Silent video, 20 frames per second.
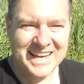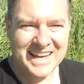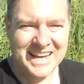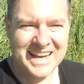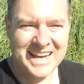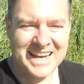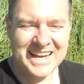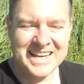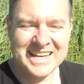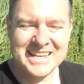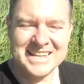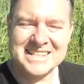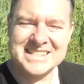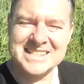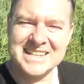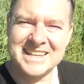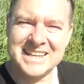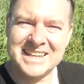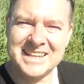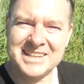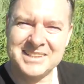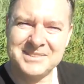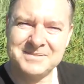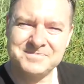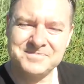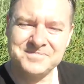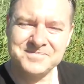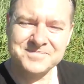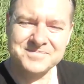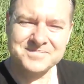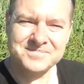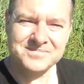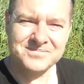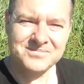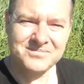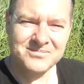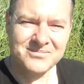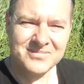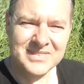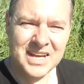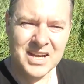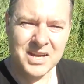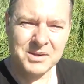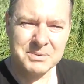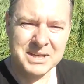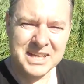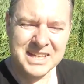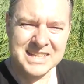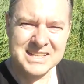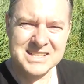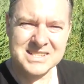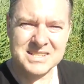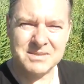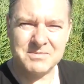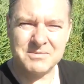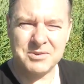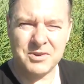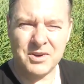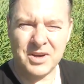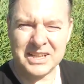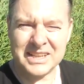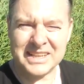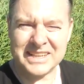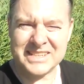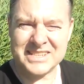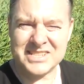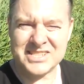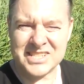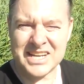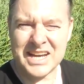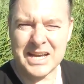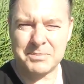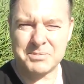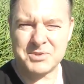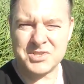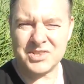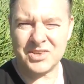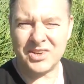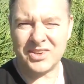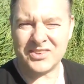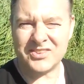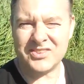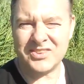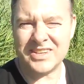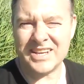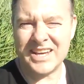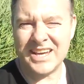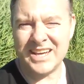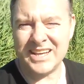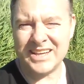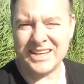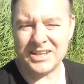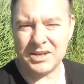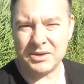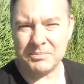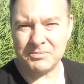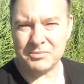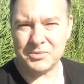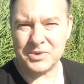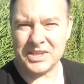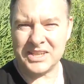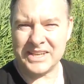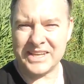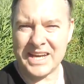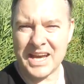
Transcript: and I'm getting some finely sharp shots that I'm really